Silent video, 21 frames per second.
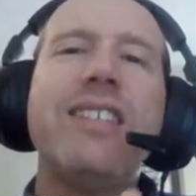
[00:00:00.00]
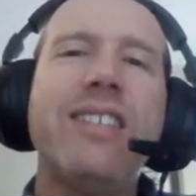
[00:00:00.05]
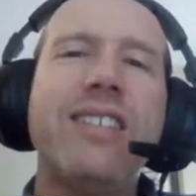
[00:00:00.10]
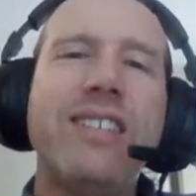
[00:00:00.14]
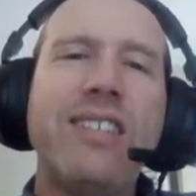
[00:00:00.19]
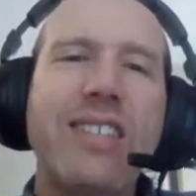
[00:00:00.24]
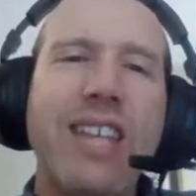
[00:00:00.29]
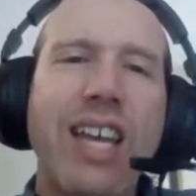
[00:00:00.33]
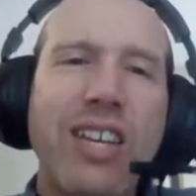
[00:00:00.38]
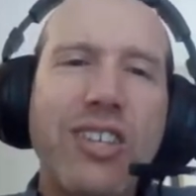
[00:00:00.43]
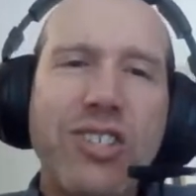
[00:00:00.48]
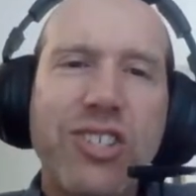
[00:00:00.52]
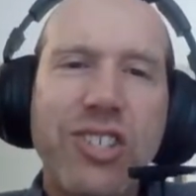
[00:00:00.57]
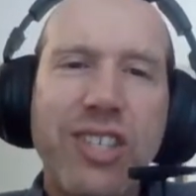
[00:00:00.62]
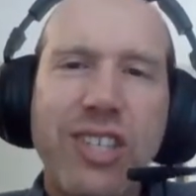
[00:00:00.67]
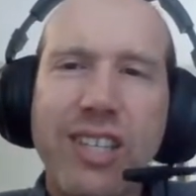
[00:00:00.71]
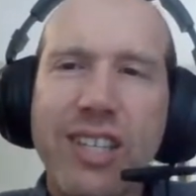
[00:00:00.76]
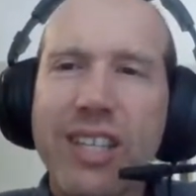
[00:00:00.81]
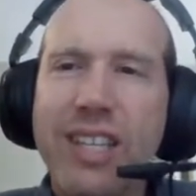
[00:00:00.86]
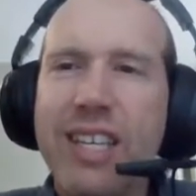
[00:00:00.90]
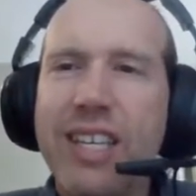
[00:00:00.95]

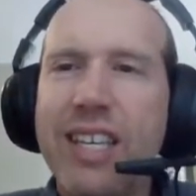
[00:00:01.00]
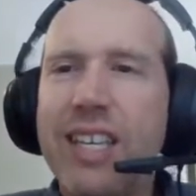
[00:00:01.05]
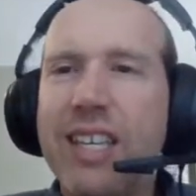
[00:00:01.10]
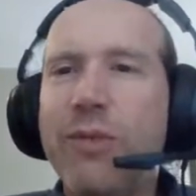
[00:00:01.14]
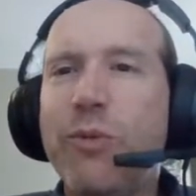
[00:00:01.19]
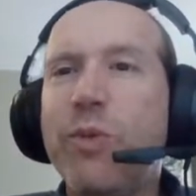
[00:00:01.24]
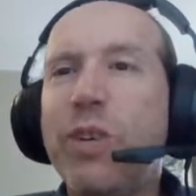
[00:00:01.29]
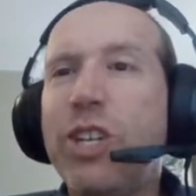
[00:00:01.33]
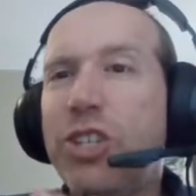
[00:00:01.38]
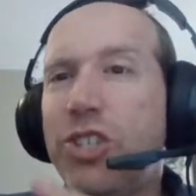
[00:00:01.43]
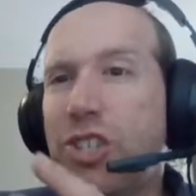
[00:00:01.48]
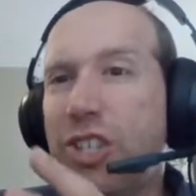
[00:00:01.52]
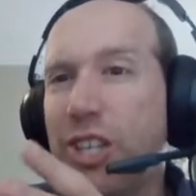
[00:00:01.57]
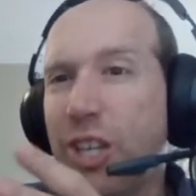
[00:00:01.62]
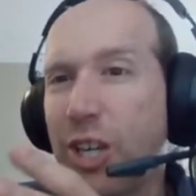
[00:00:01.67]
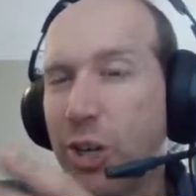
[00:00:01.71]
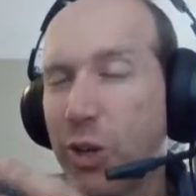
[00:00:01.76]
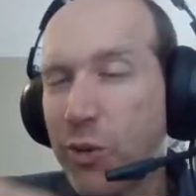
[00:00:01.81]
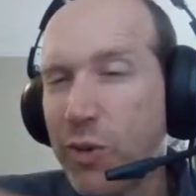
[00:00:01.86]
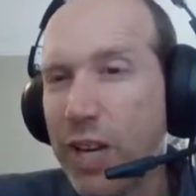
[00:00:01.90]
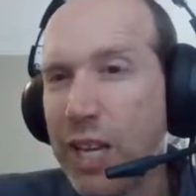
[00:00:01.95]
essentially reach an
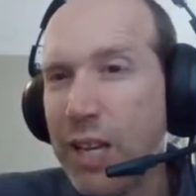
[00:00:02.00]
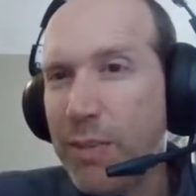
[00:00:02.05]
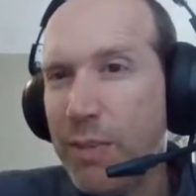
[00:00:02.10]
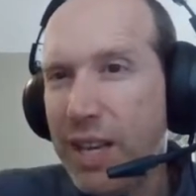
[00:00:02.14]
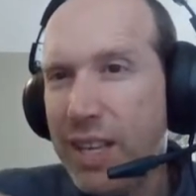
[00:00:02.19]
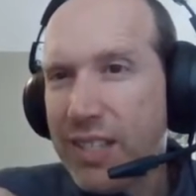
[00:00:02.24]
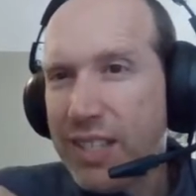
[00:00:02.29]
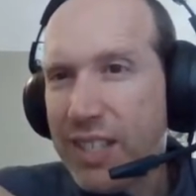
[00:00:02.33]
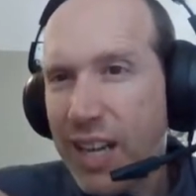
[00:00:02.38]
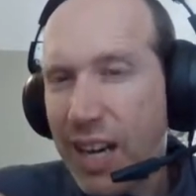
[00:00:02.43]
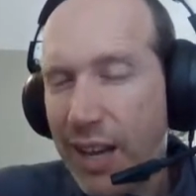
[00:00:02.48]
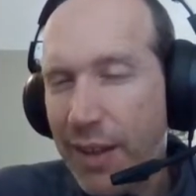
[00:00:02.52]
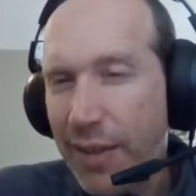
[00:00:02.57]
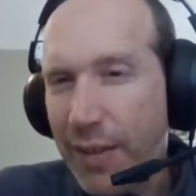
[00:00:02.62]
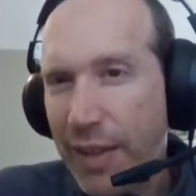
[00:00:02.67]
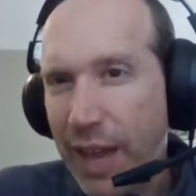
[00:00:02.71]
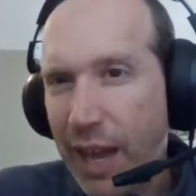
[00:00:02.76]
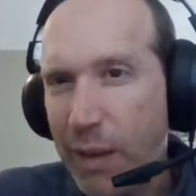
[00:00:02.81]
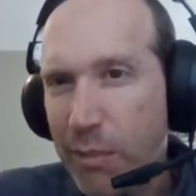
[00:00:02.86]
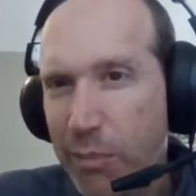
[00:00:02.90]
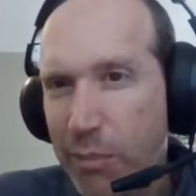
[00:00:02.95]
agreement on
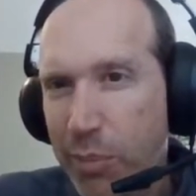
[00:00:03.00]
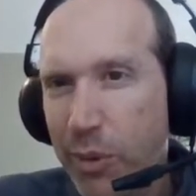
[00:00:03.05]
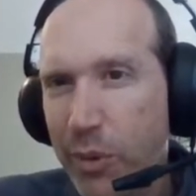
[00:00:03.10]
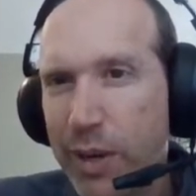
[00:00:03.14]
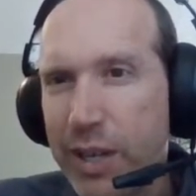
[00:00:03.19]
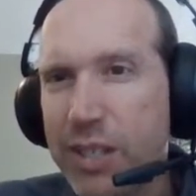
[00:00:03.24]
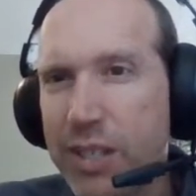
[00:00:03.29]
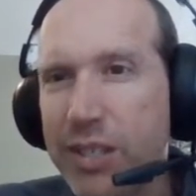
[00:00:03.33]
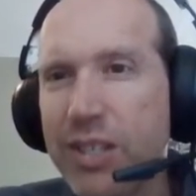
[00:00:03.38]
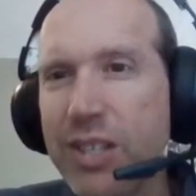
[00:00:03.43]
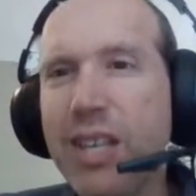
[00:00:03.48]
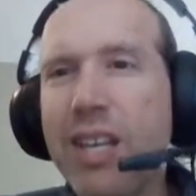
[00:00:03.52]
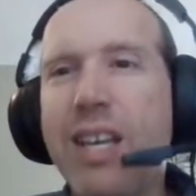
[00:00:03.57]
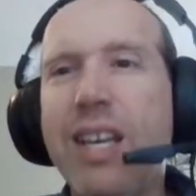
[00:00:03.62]
that point,